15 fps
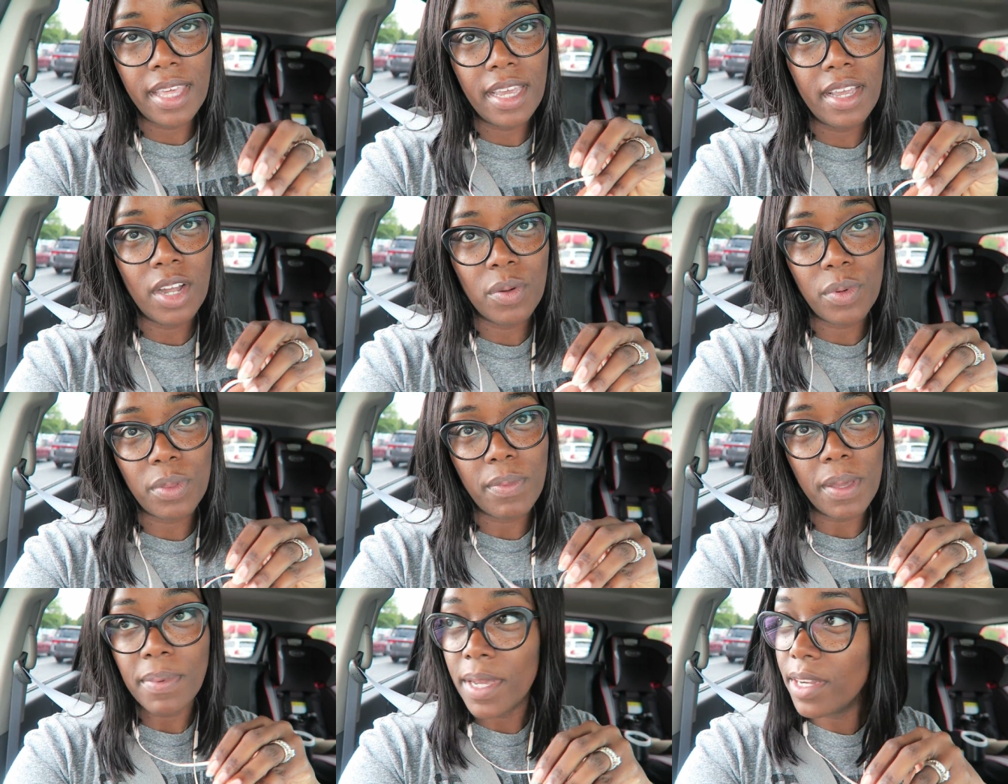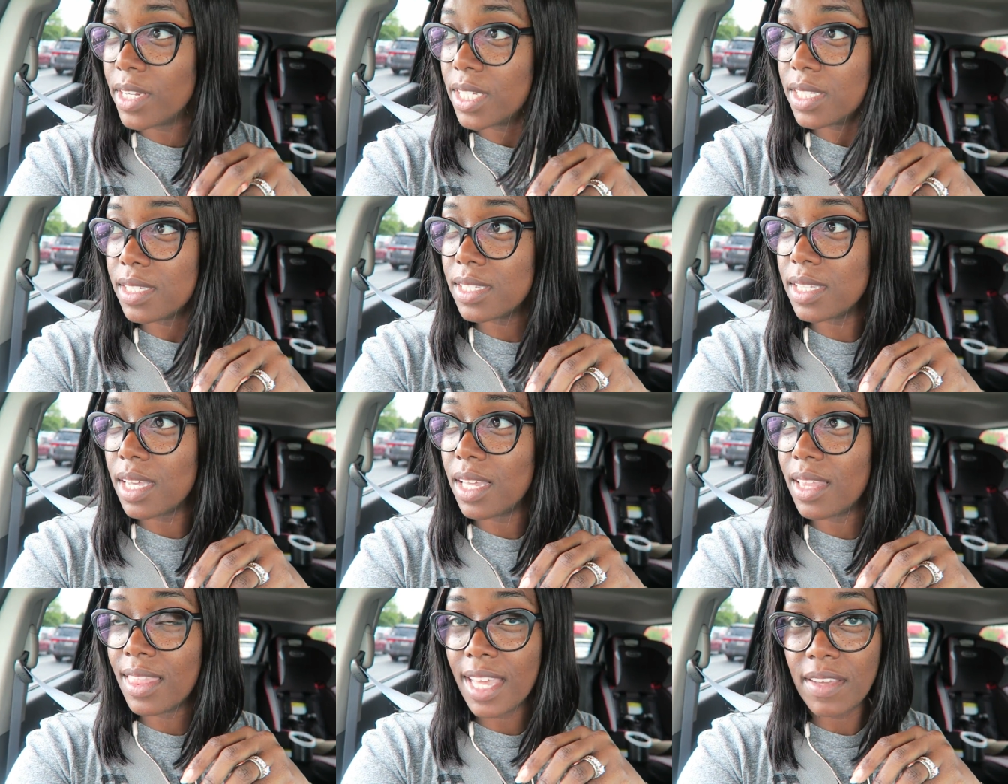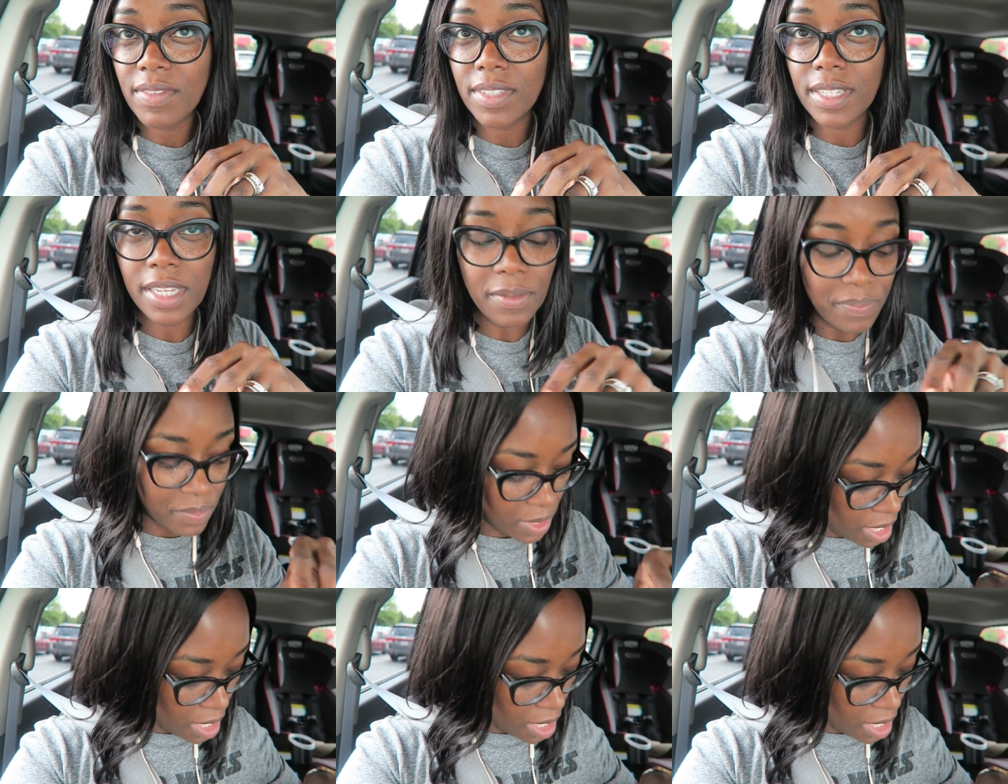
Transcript: they are with my parents, thankfully.